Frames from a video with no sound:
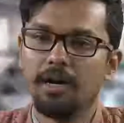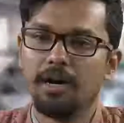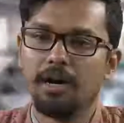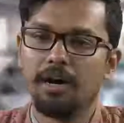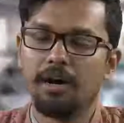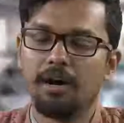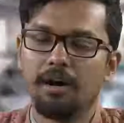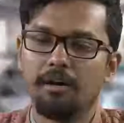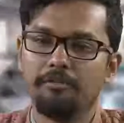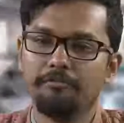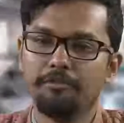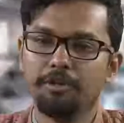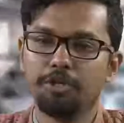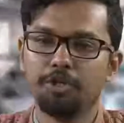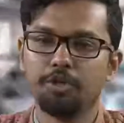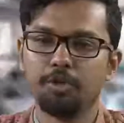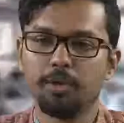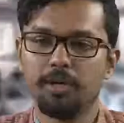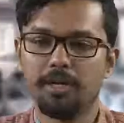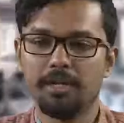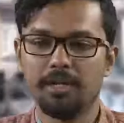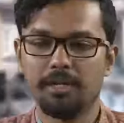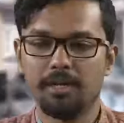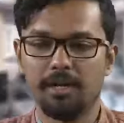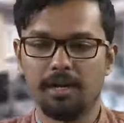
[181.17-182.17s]
uh,
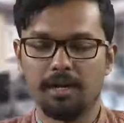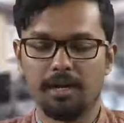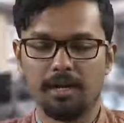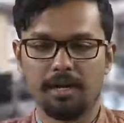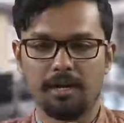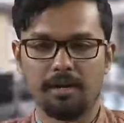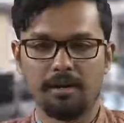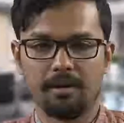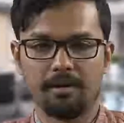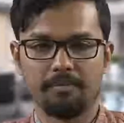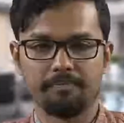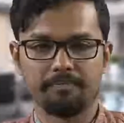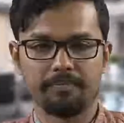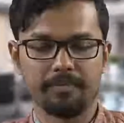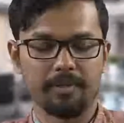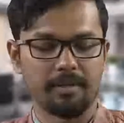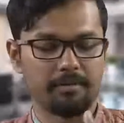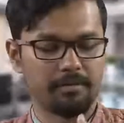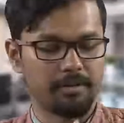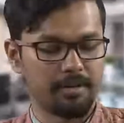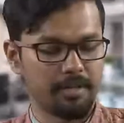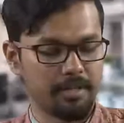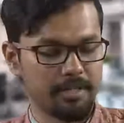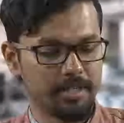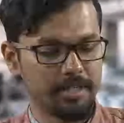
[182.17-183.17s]
visual um,
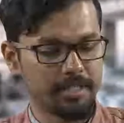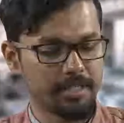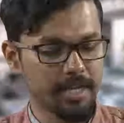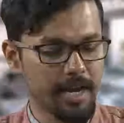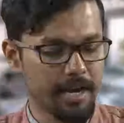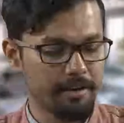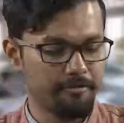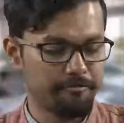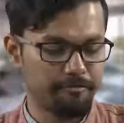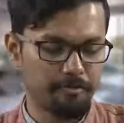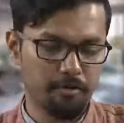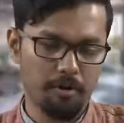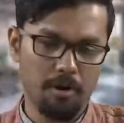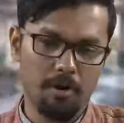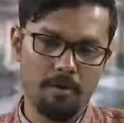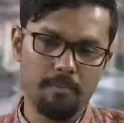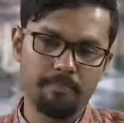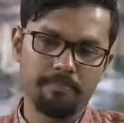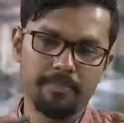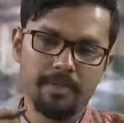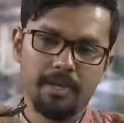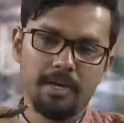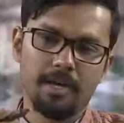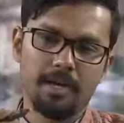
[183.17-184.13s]
uh, design from